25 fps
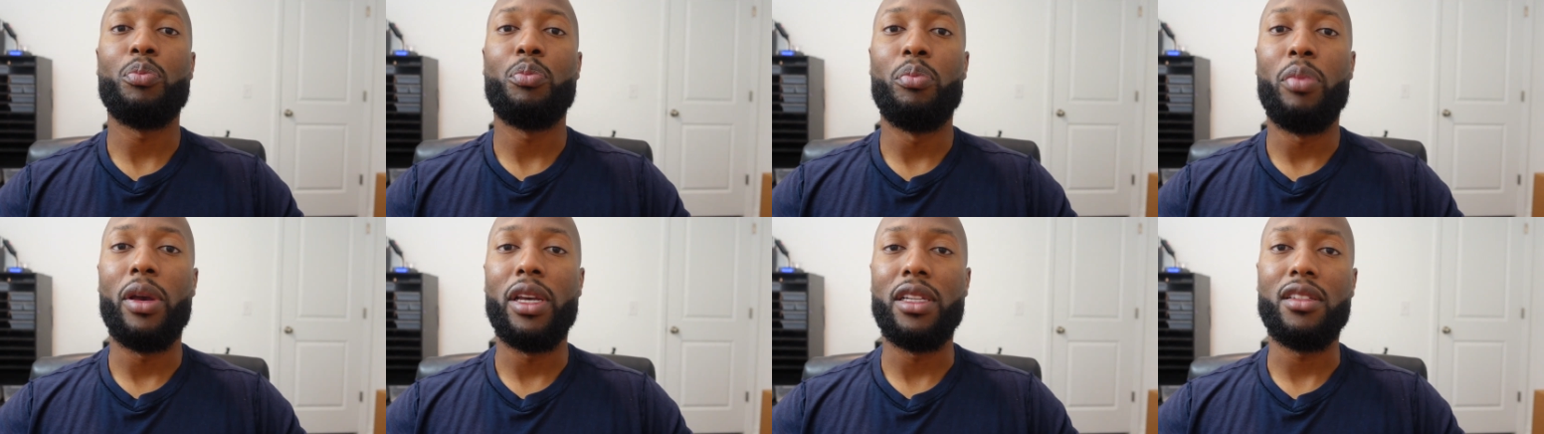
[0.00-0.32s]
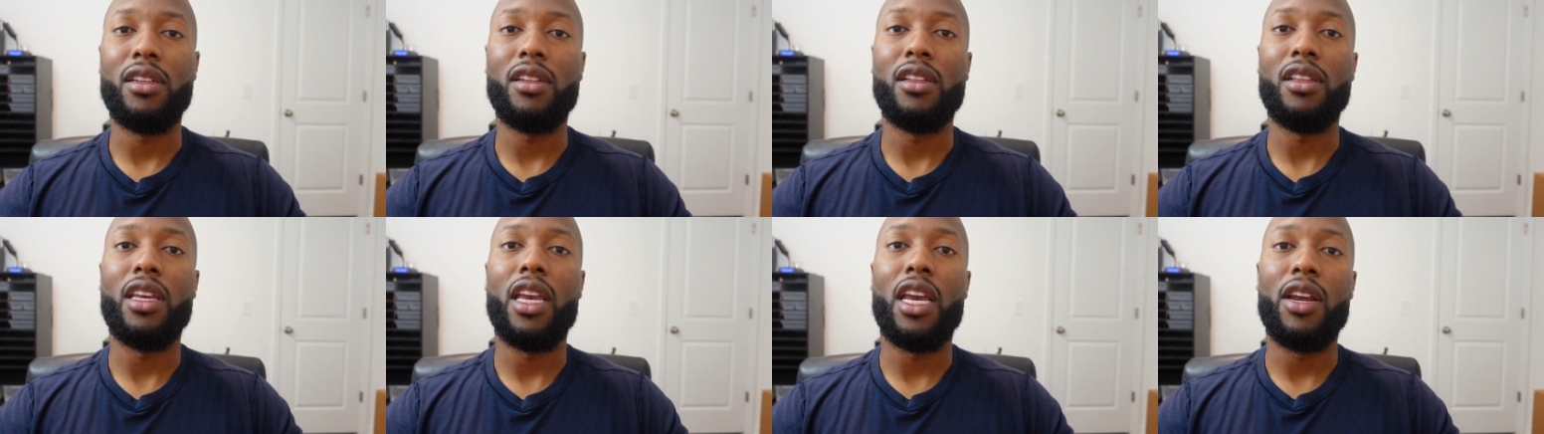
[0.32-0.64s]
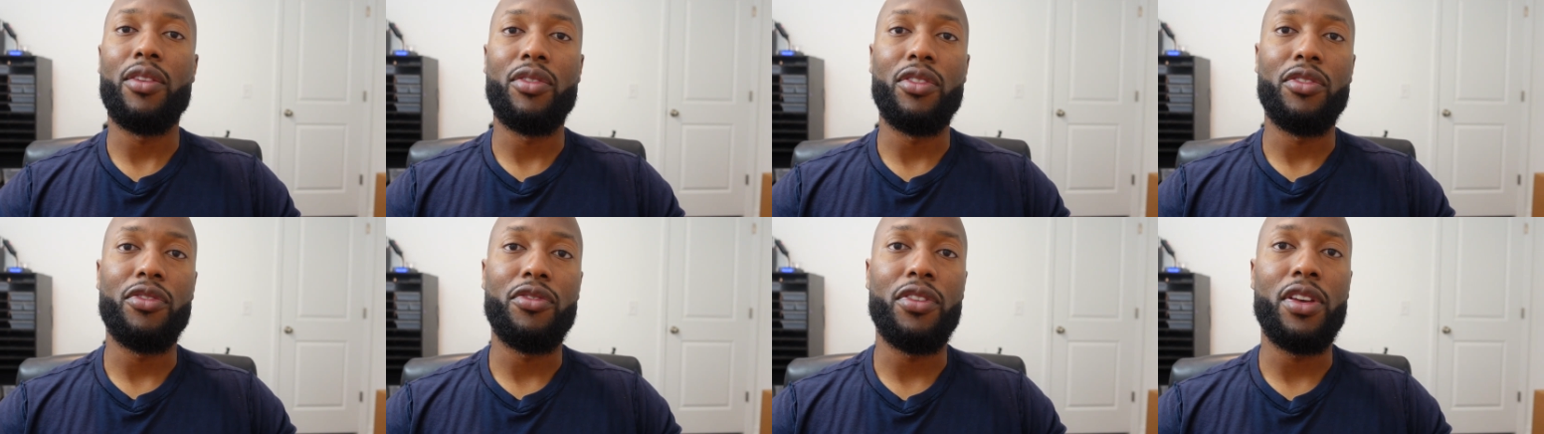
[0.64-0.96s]
basically
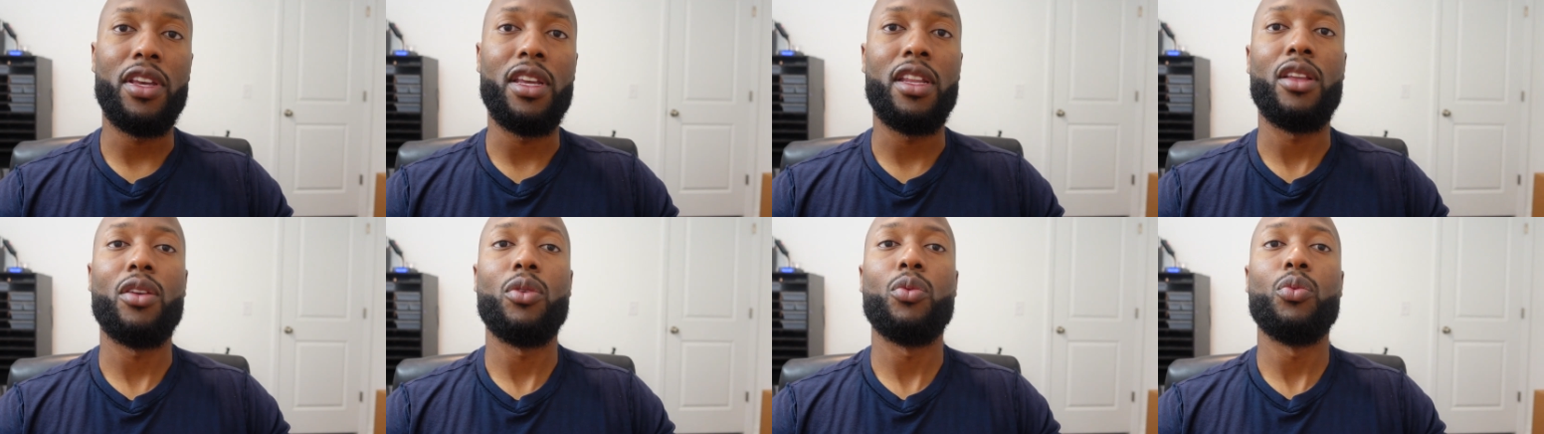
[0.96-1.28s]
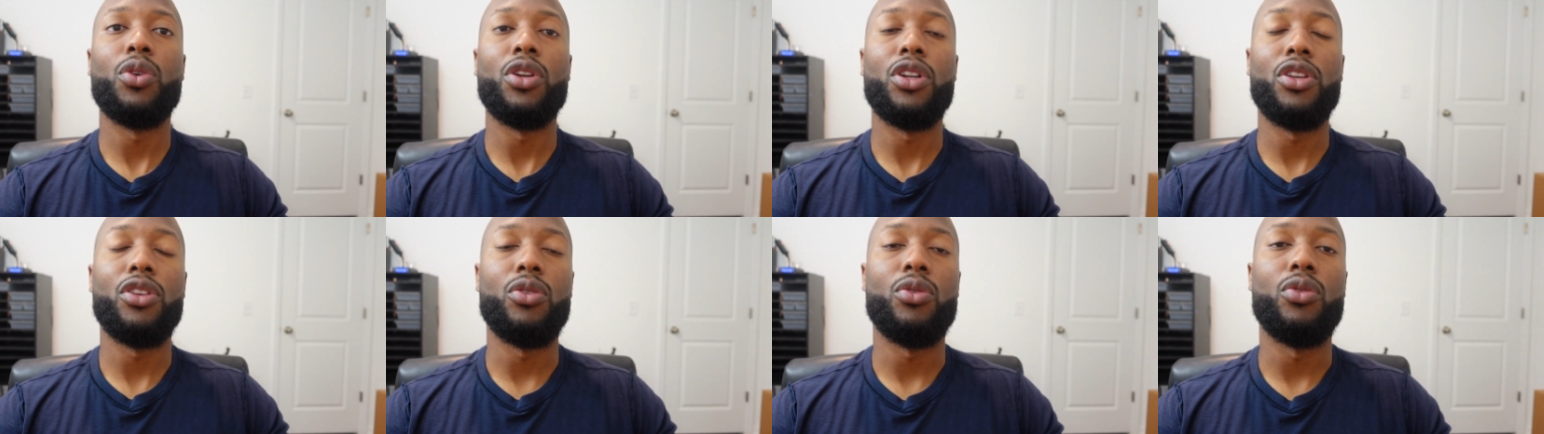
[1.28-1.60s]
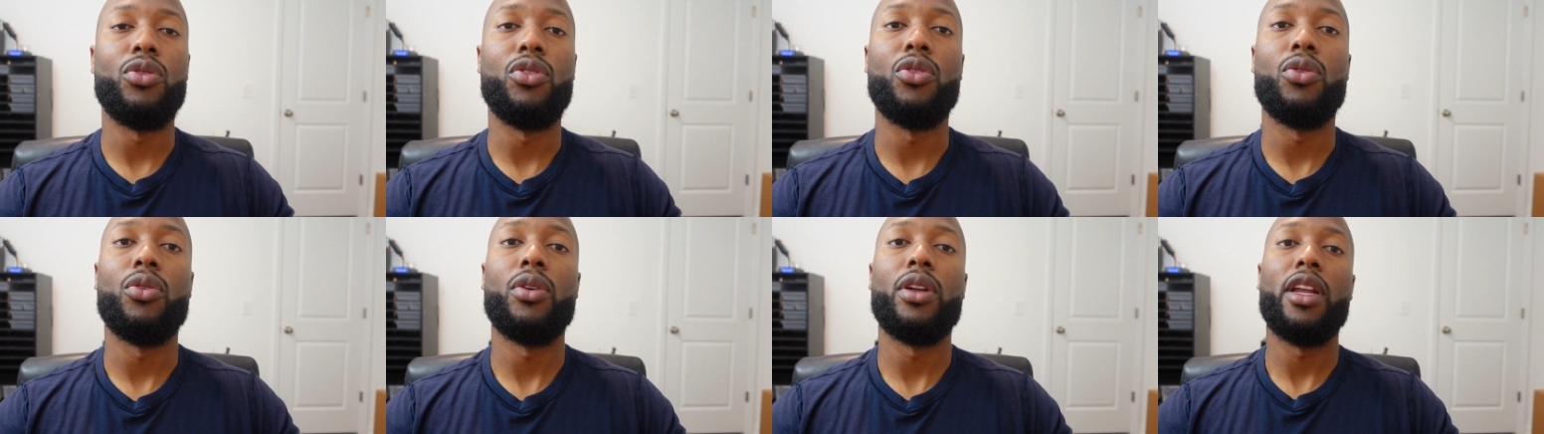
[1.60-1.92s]
every feeding. What are you
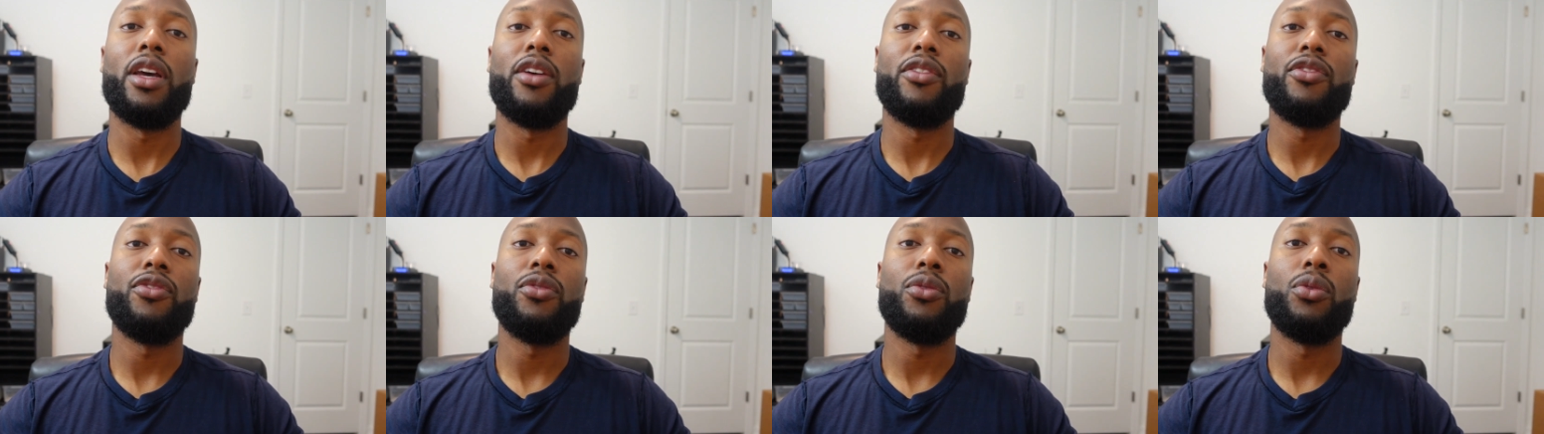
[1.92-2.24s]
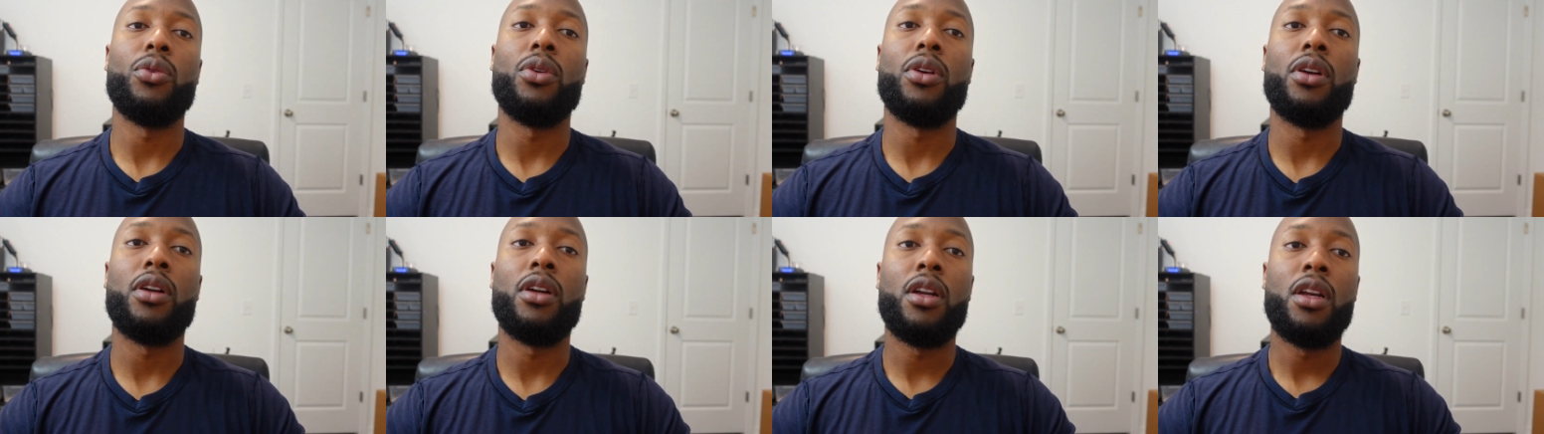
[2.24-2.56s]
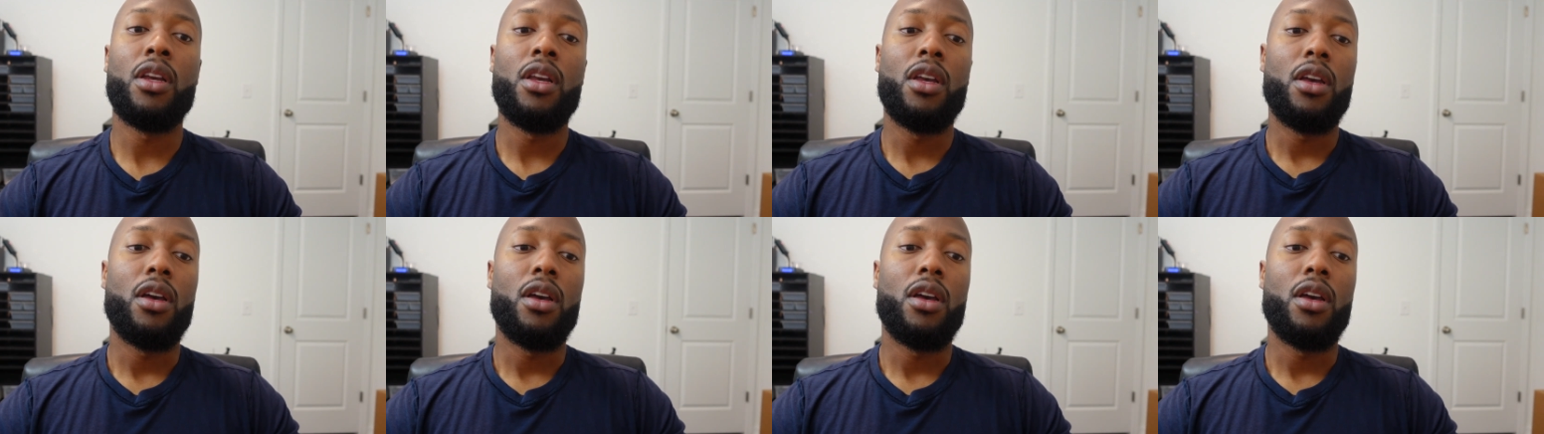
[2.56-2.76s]
doing that for?